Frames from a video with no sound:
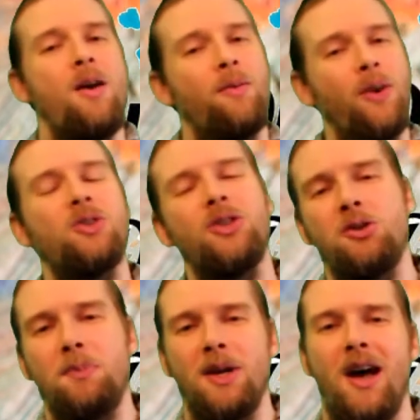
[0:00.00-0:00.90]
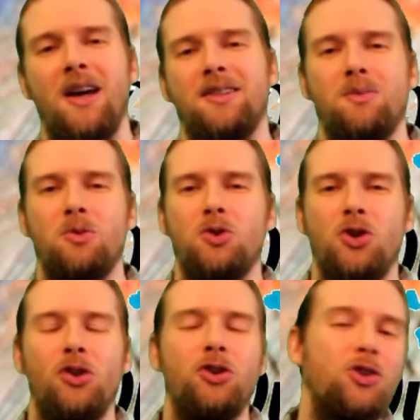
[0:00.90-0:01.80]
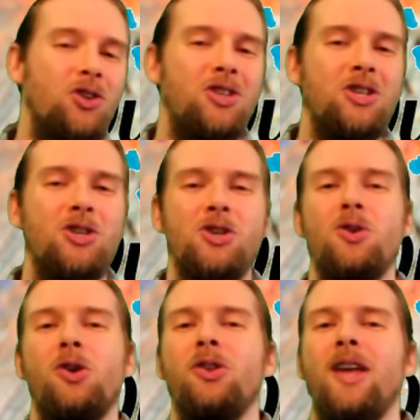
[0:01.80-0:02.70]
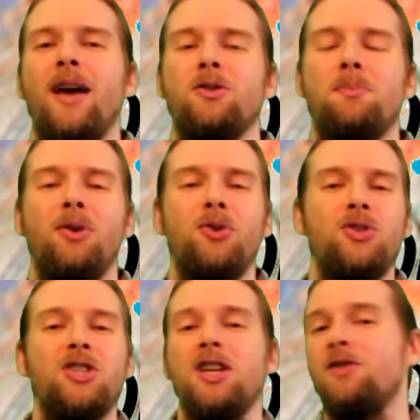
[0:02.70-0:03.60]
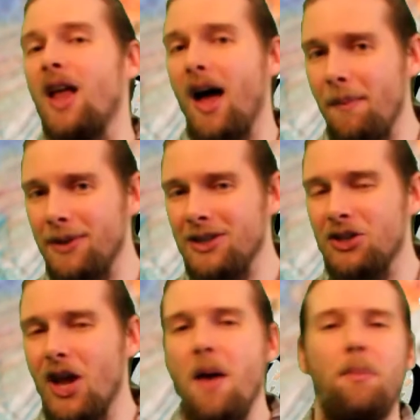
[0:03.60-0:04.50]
Folks, this has been Art Tips with John, the show that teaches you not only how to build a successful art business,